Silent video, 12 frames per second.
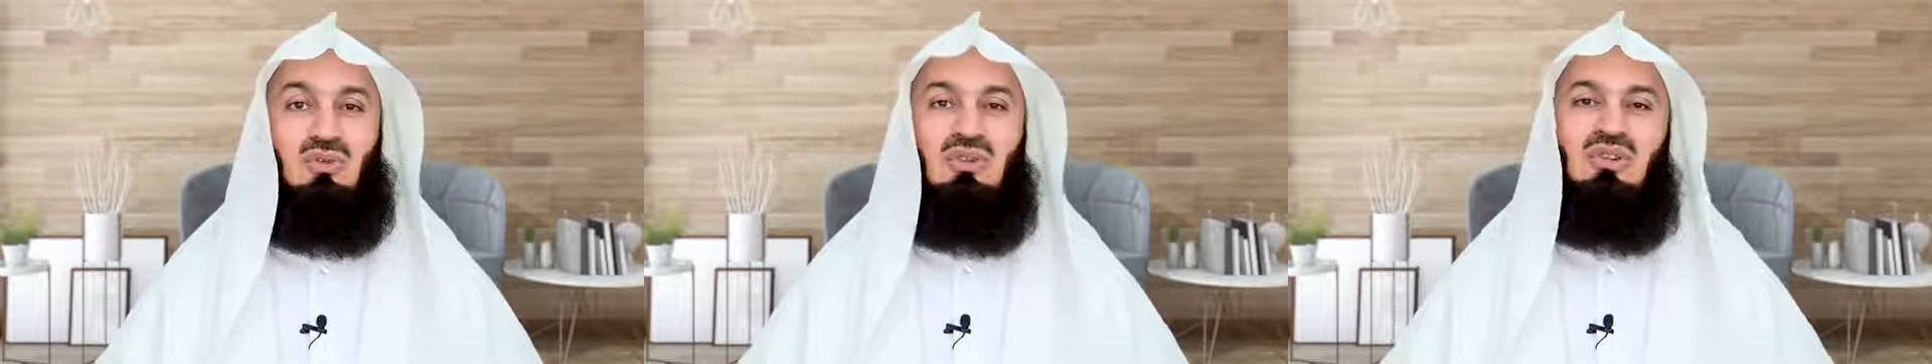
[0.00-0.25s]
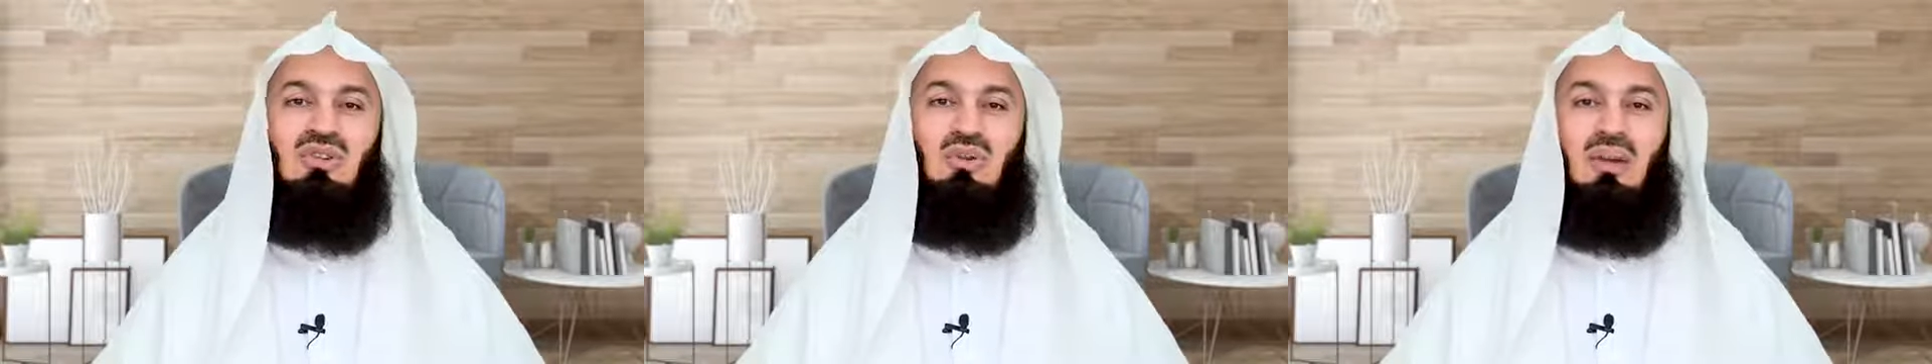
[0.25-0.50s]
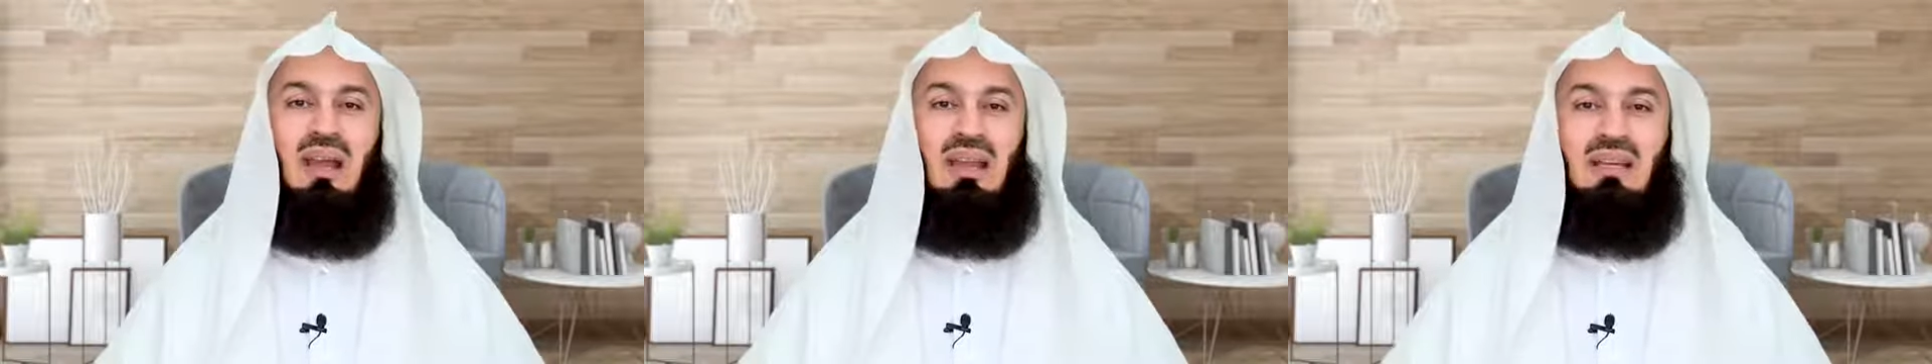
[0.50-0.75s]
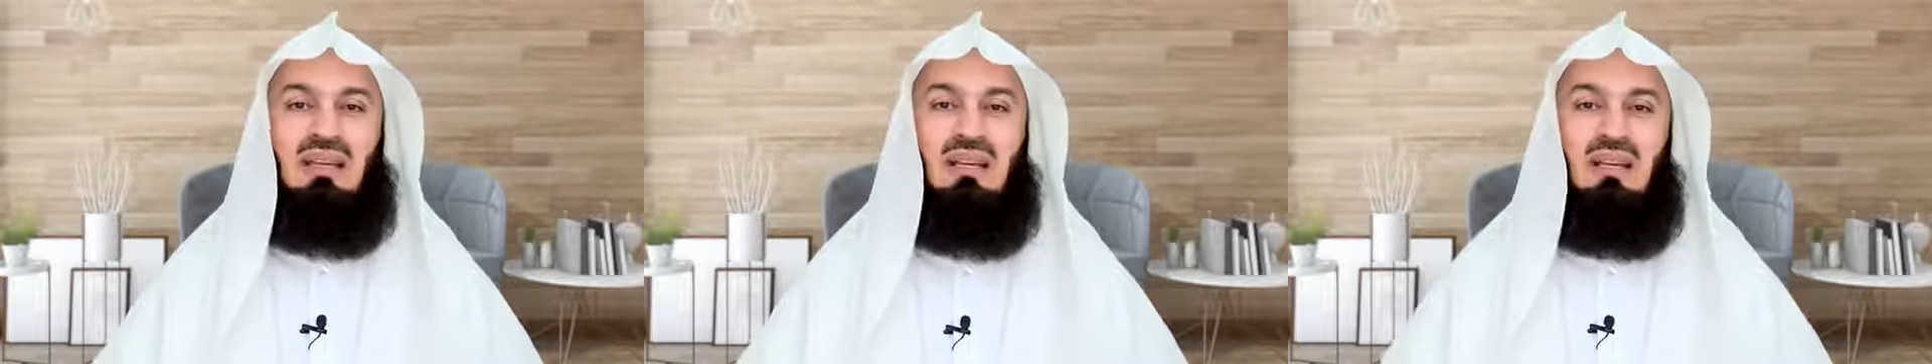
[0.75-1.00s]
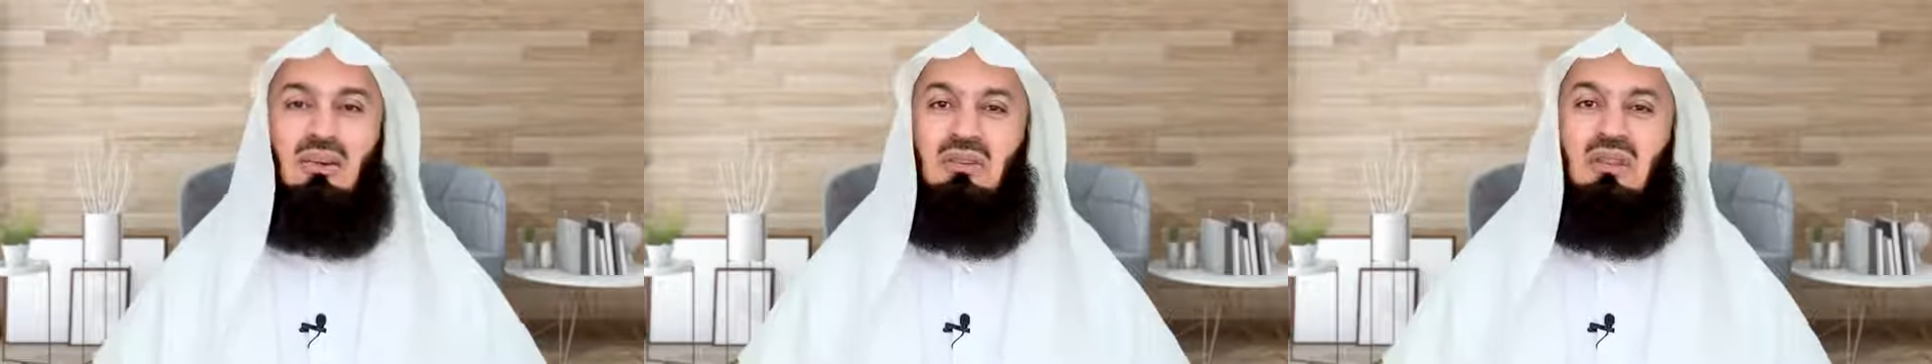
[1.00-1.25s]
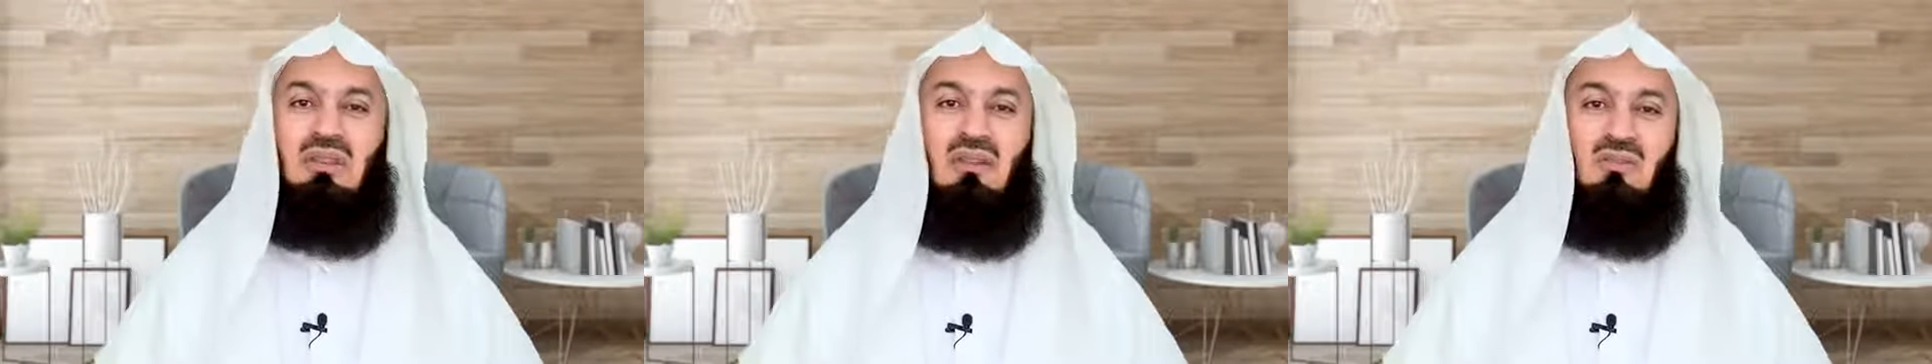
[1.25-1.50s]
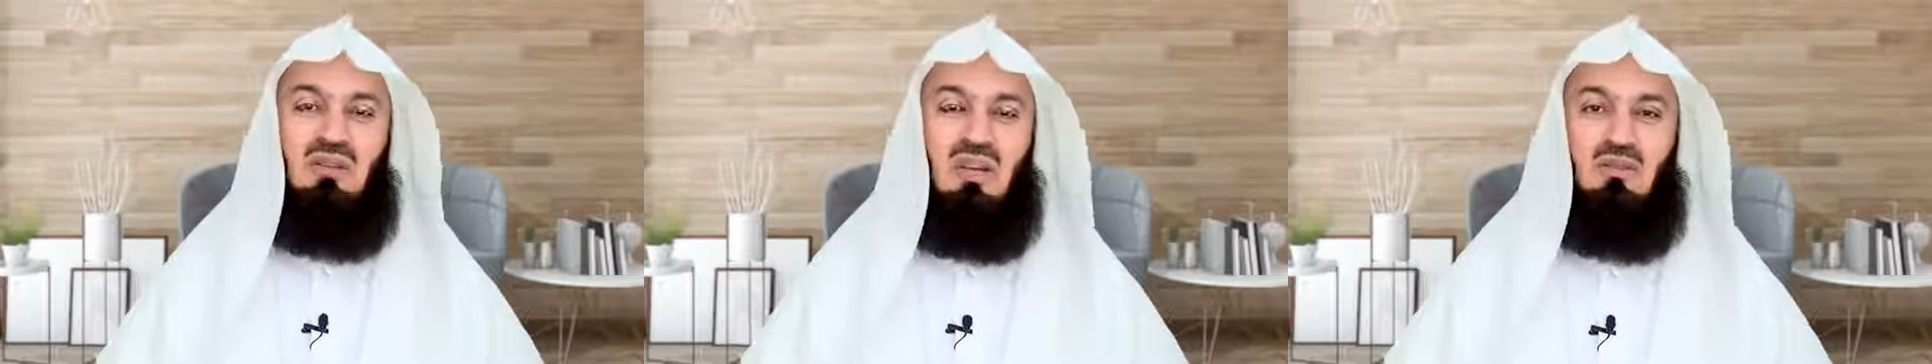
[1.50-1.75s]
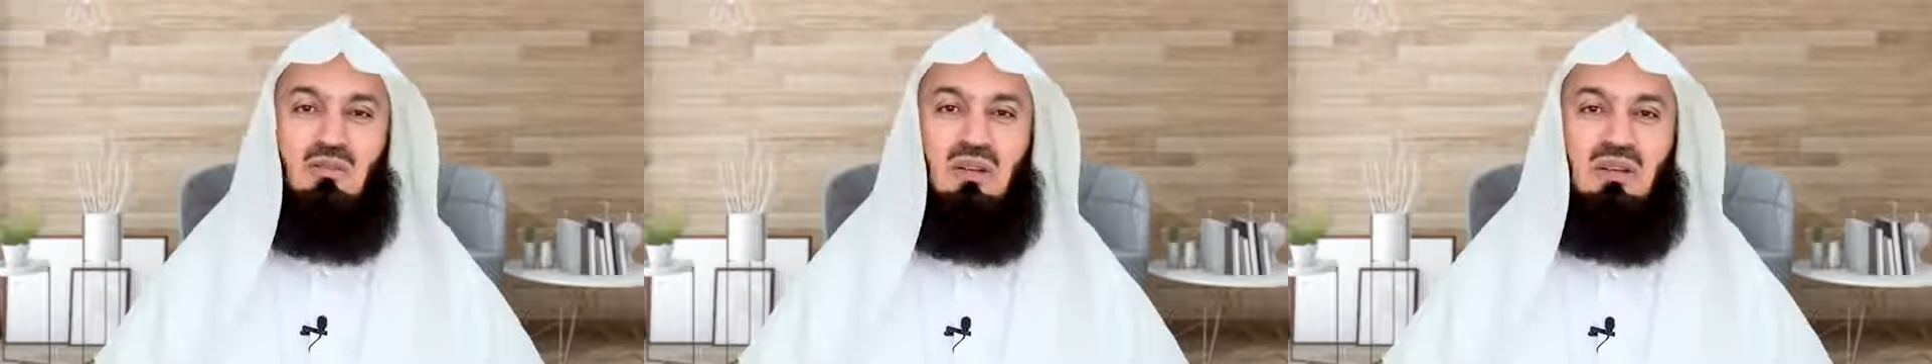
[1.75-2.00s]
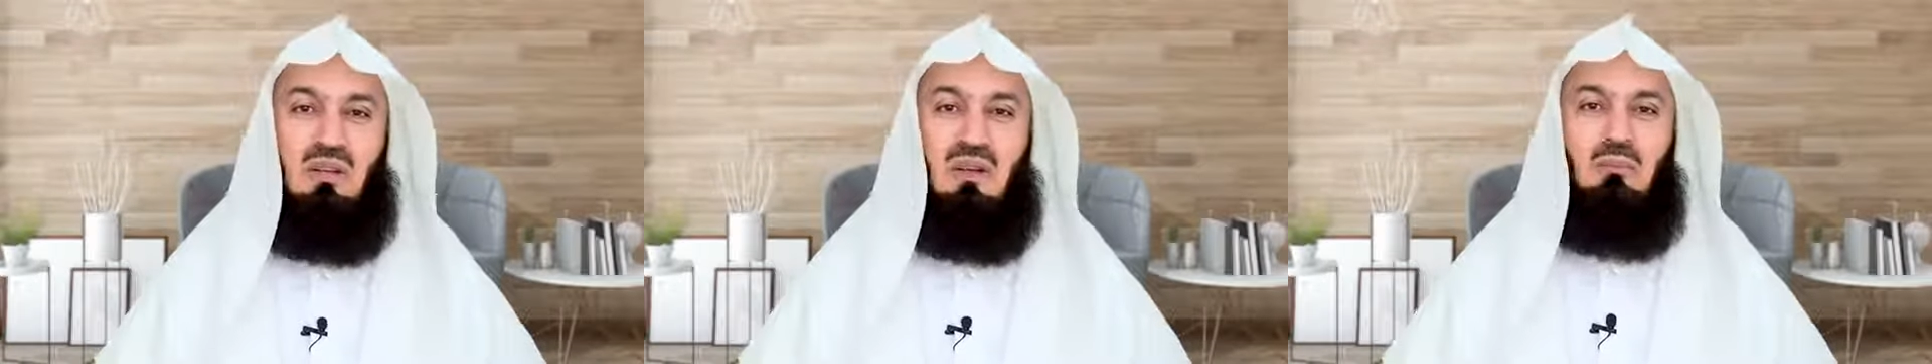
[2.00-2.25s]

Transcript: Wouldn't you like, on the day of judgment,